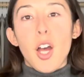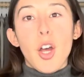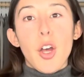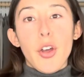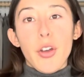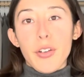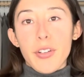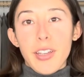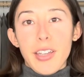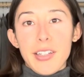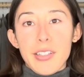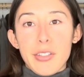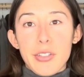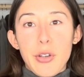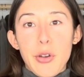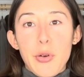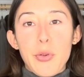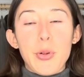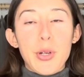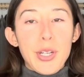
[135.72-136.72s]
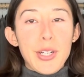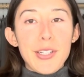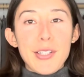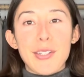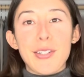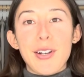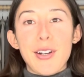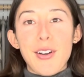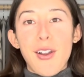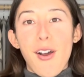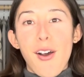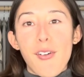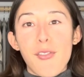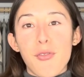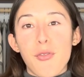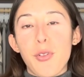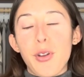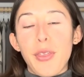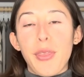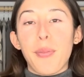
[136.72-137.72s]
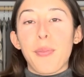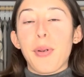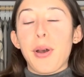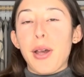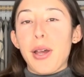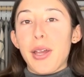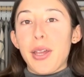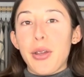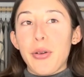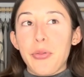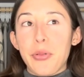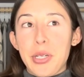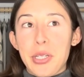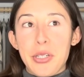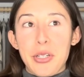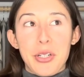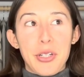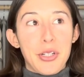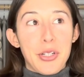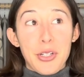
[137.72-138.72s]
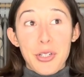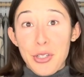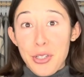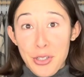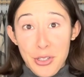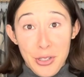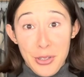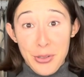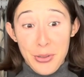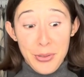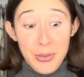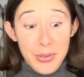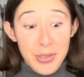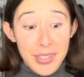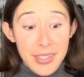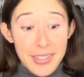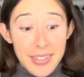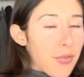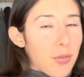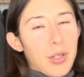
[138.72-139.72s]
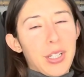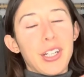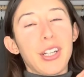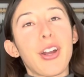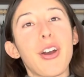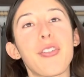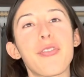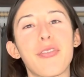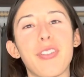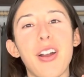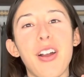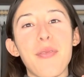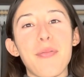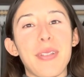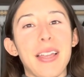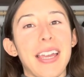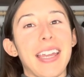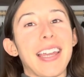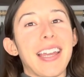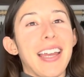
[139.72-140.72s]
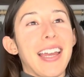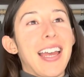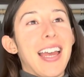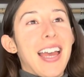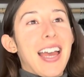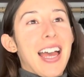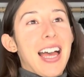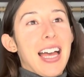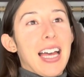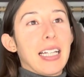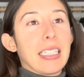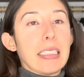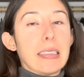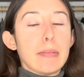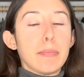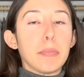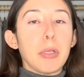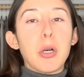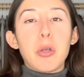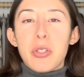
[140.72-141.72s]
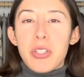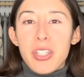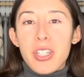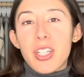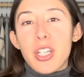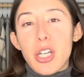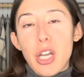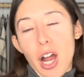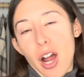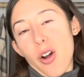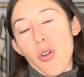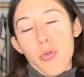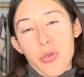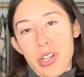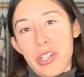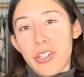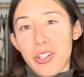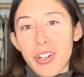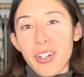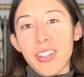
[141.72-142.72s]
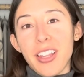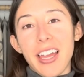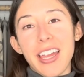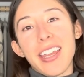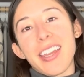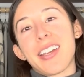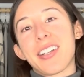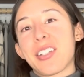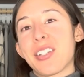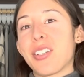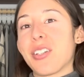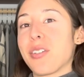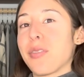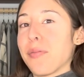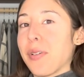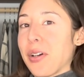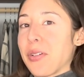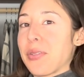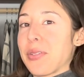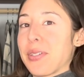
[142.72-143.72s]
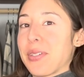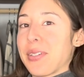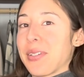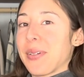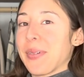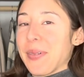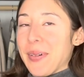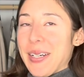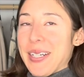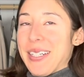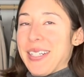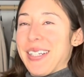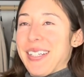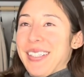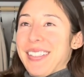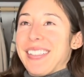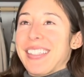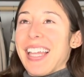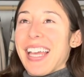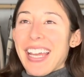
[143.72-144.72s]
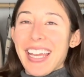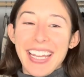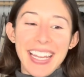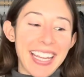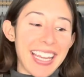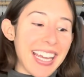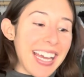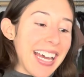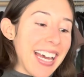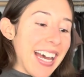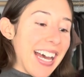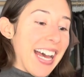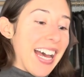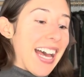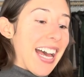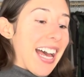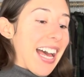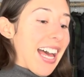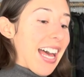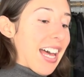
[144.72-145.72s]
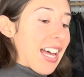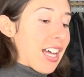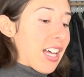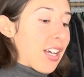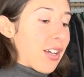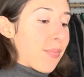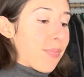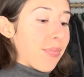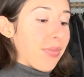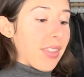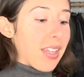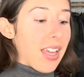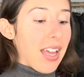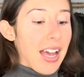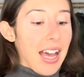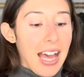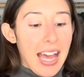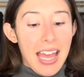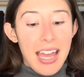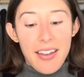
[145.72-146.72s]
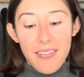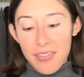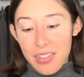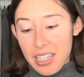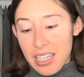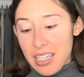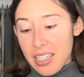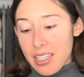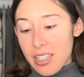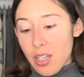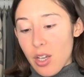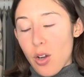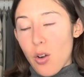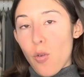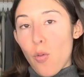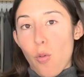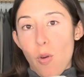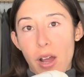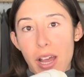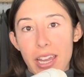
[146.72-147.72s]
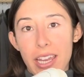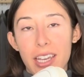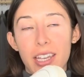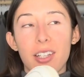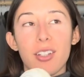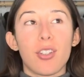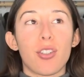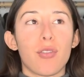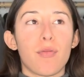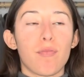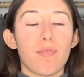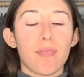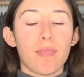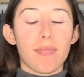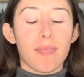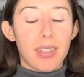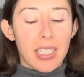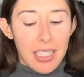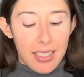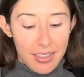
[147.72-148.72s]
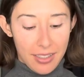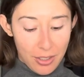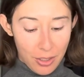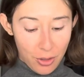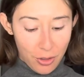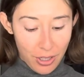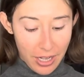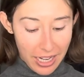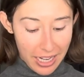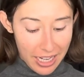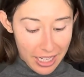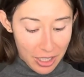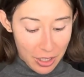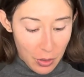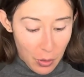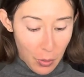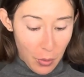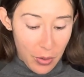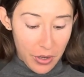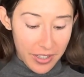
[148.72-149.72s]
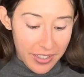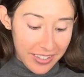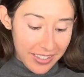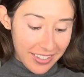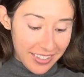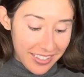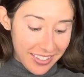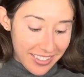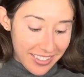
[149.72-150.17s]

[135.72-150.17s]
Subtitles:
Okay, so we're gonna start off with my winter shoes. We're gonna go from like most not winter-like to most winter-like. I have these white Trey Torn,